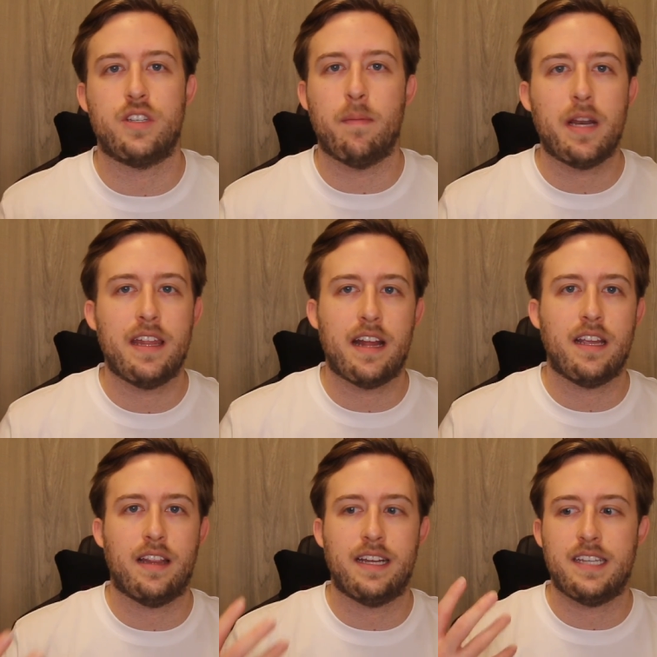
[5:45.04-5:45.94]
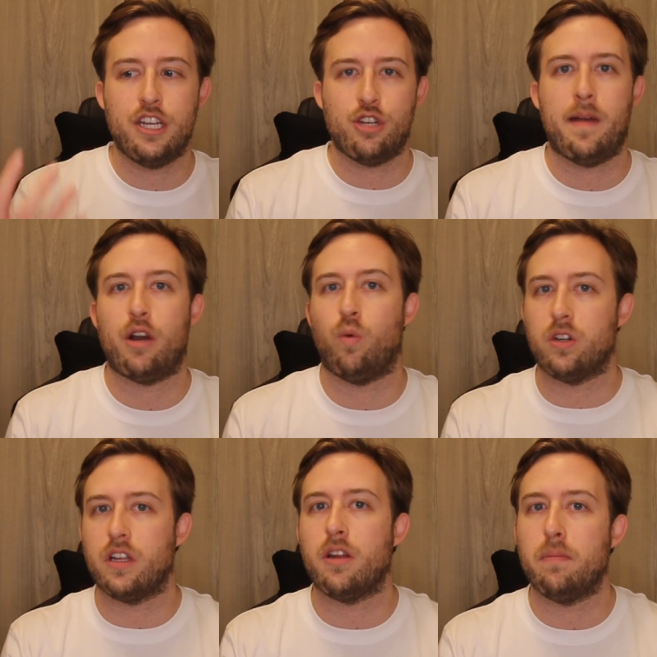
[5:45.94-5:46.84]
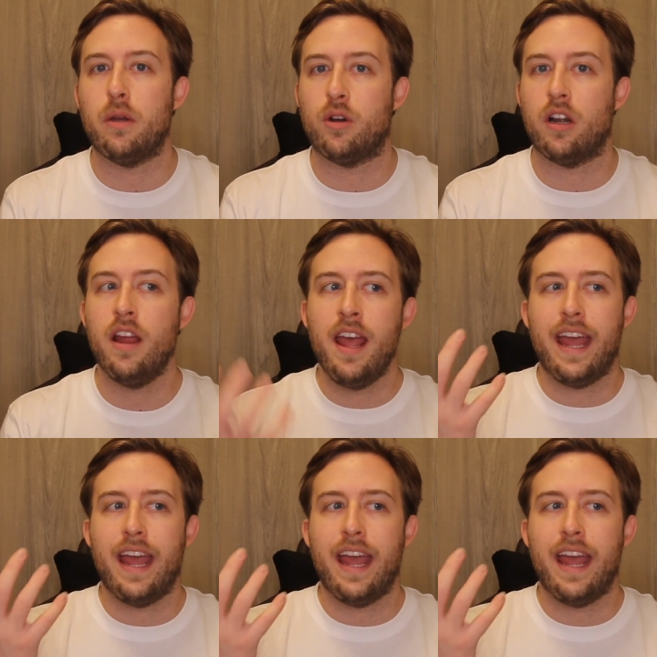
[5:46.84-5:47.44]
or somebody that can like teach him how to work the computer